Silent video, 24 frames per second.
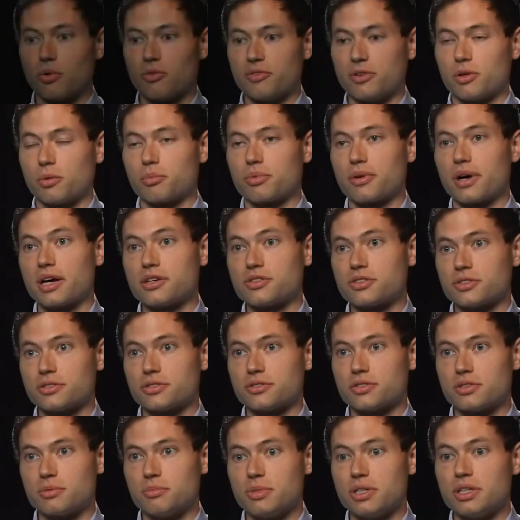feel
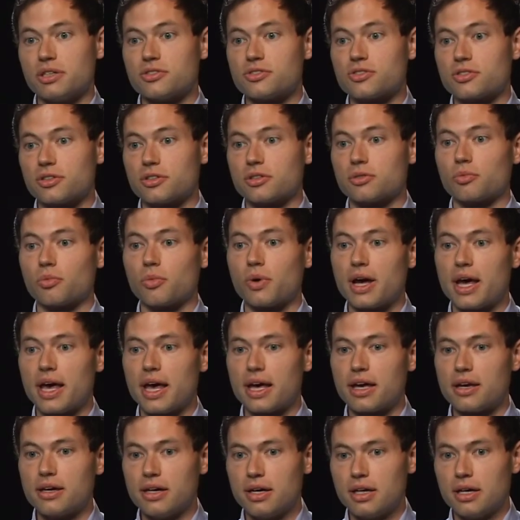pressured to be a certain
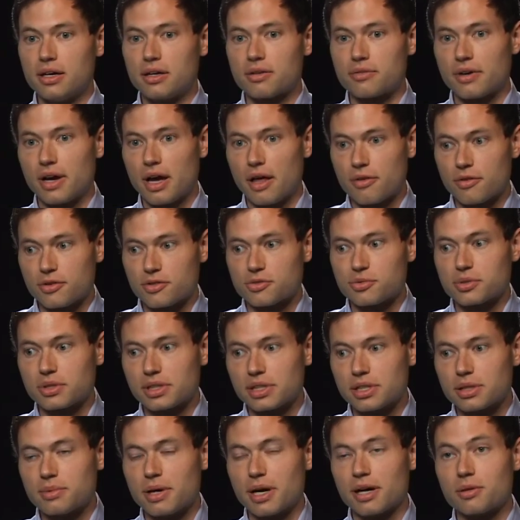way. Rather, it's
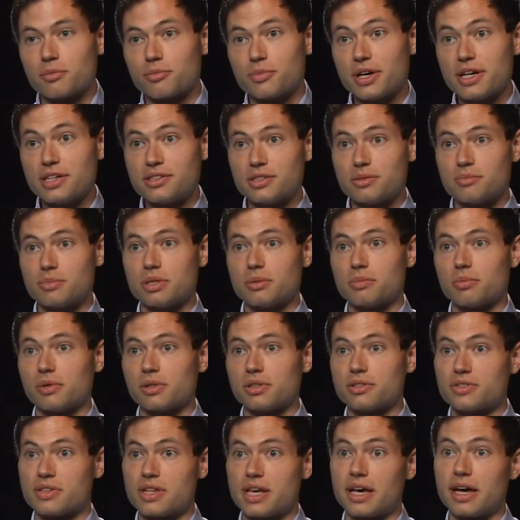really about embracing
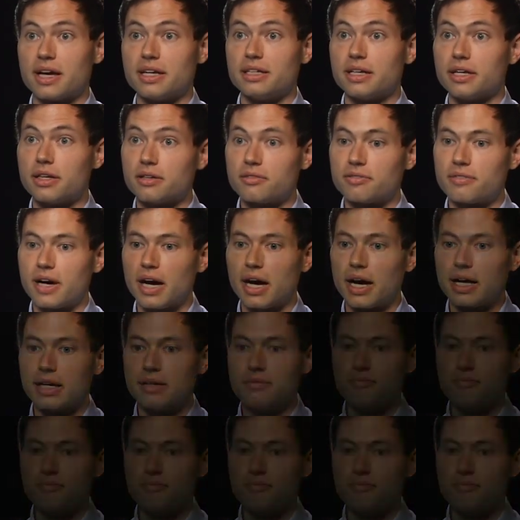people as they identify.